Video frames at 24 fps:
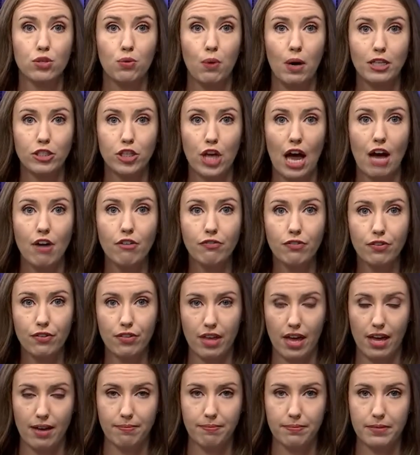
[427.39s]
to watch out for
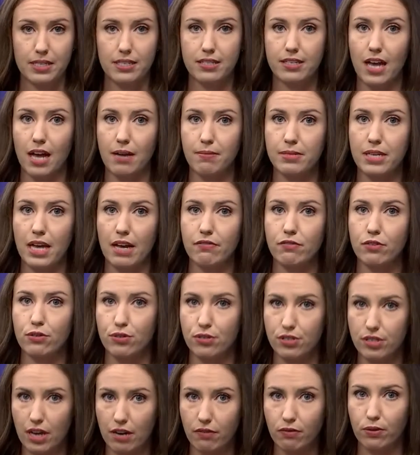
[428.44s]
them. This comes after
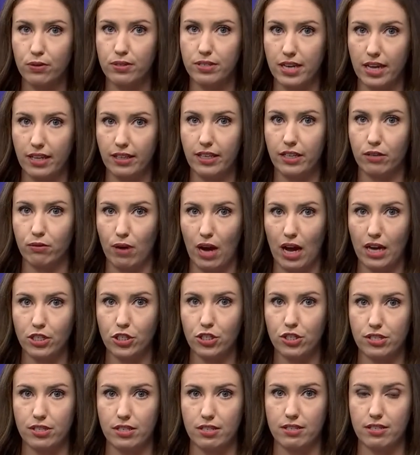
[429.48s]
several deadly
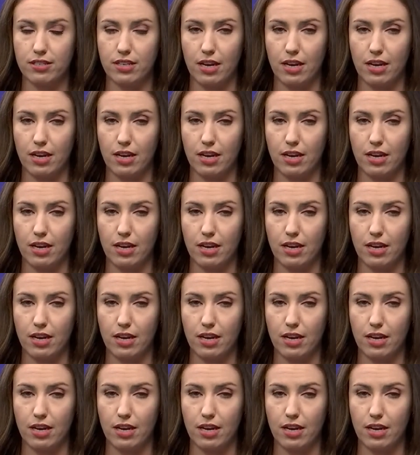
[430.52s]
crashes this